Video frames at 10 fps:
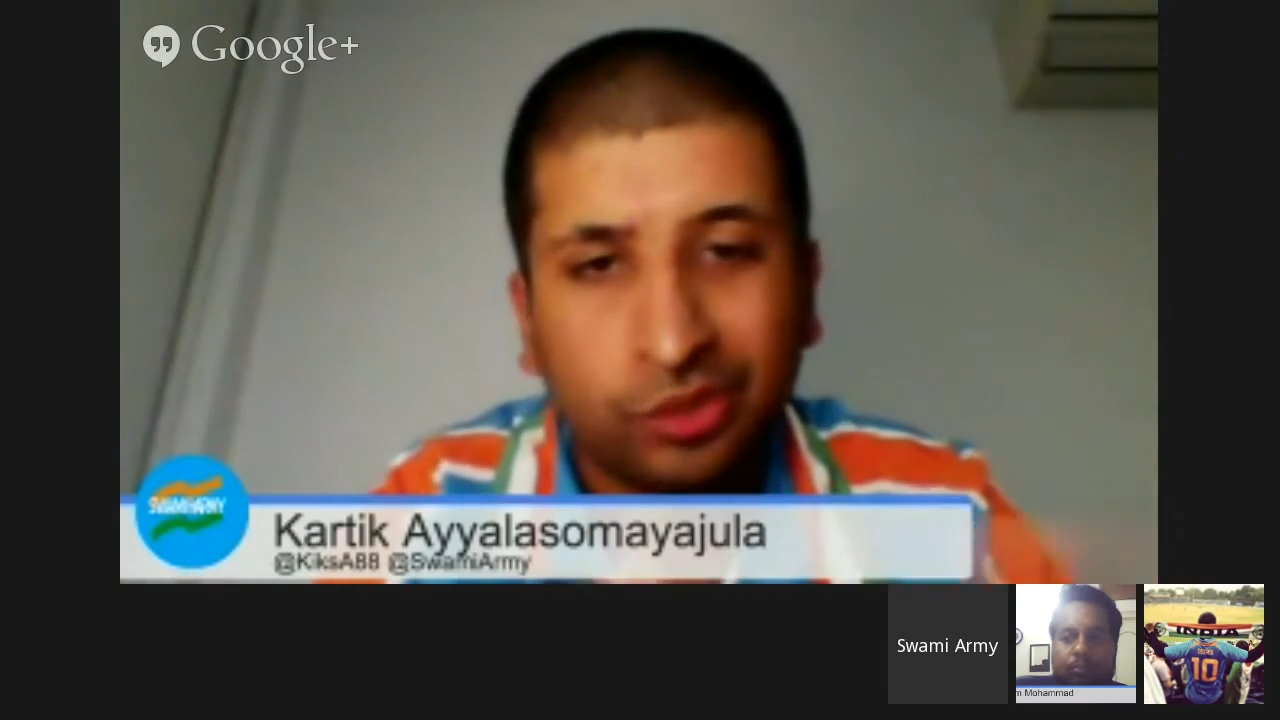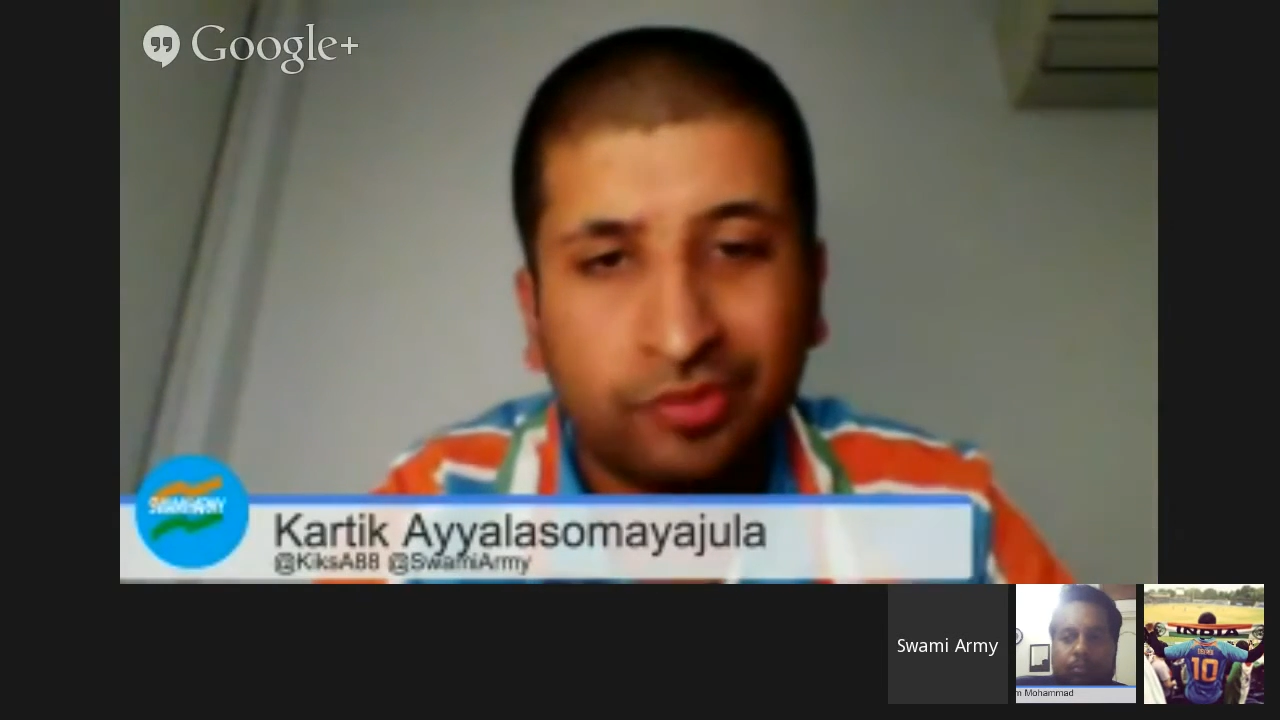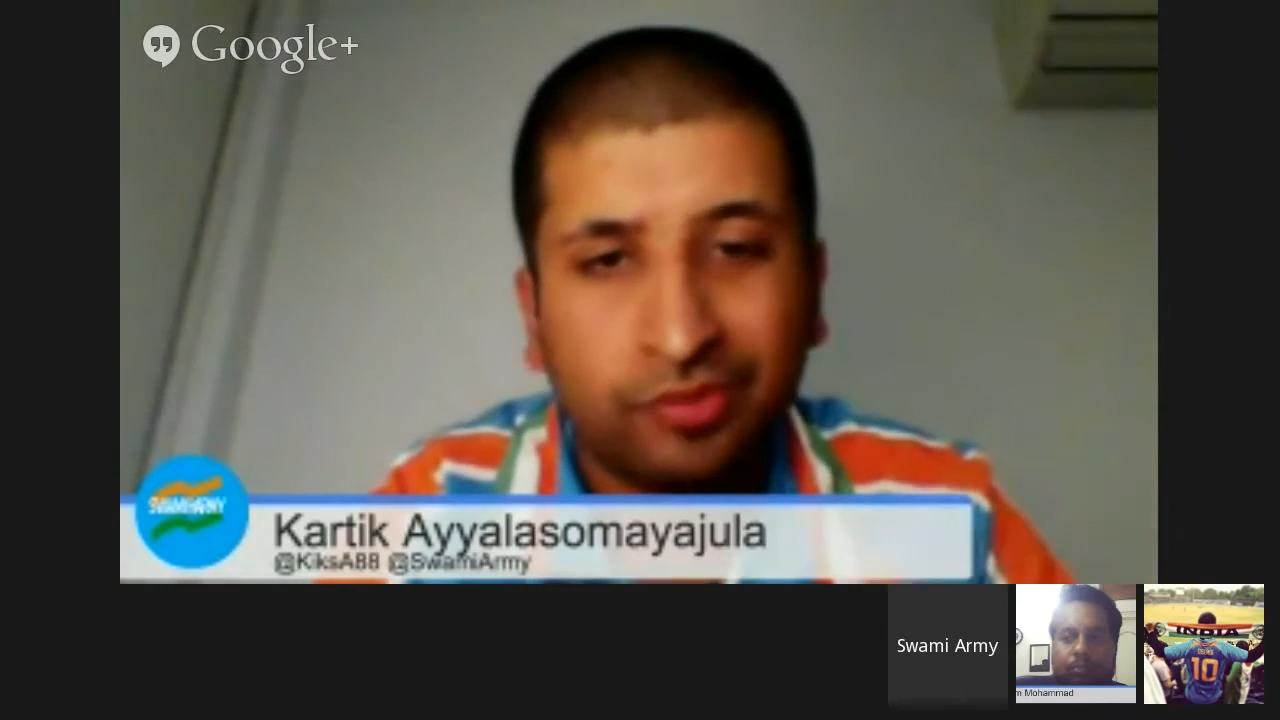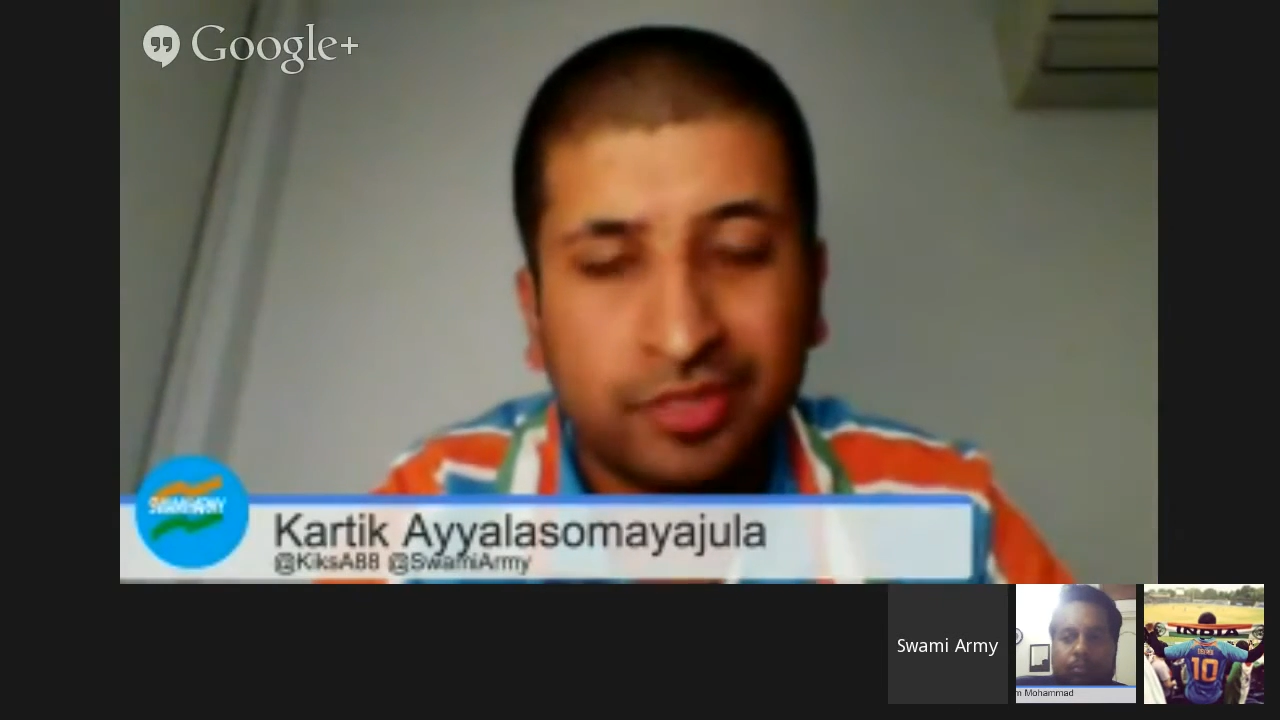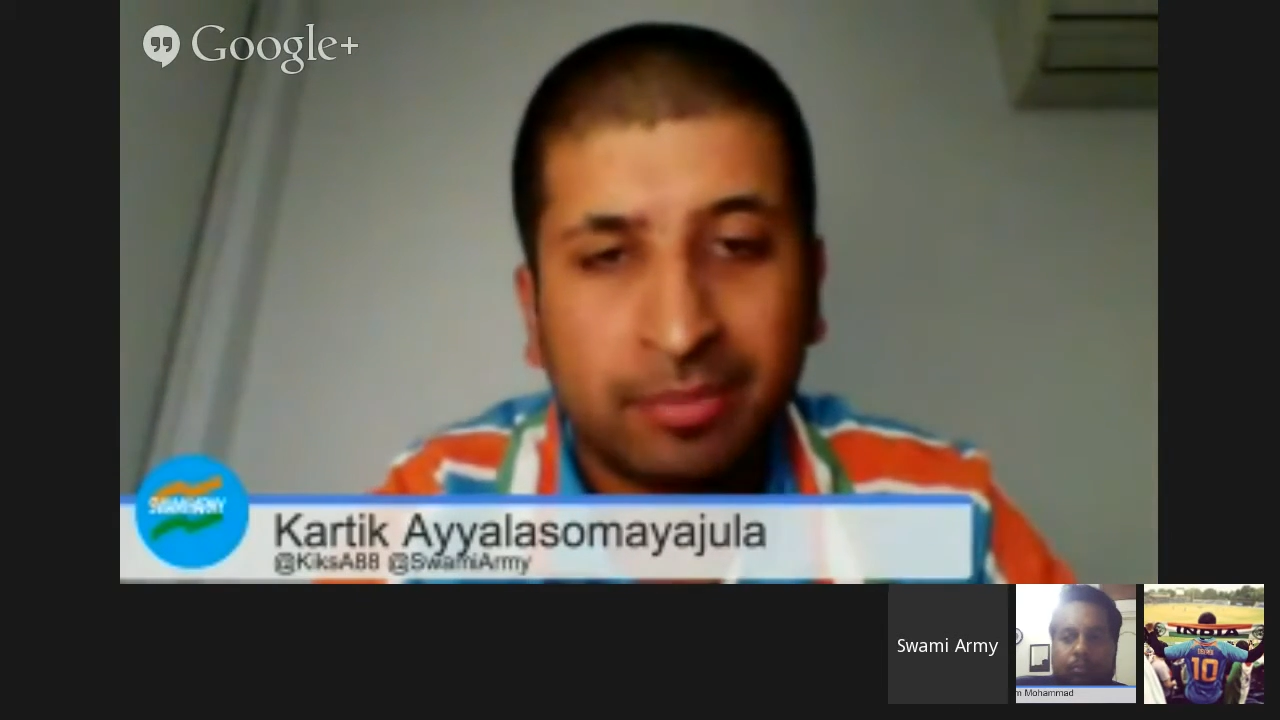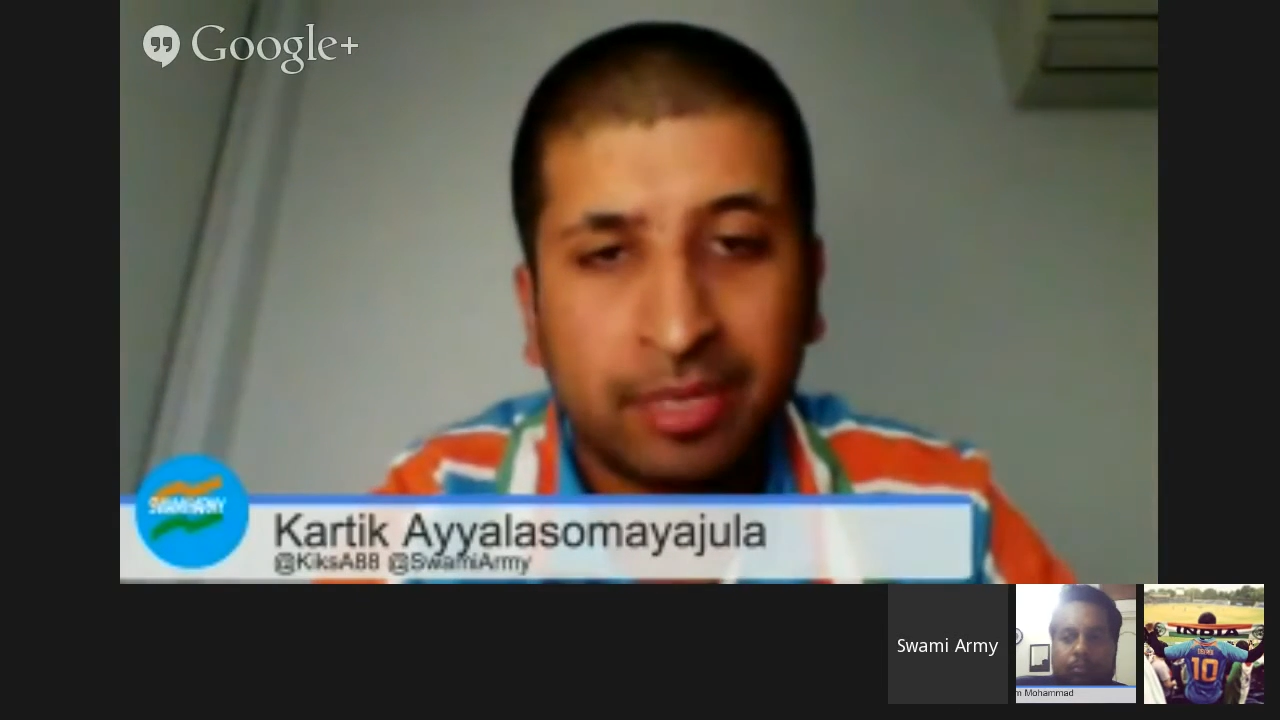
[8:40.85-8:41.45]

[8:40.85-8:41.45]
good for Team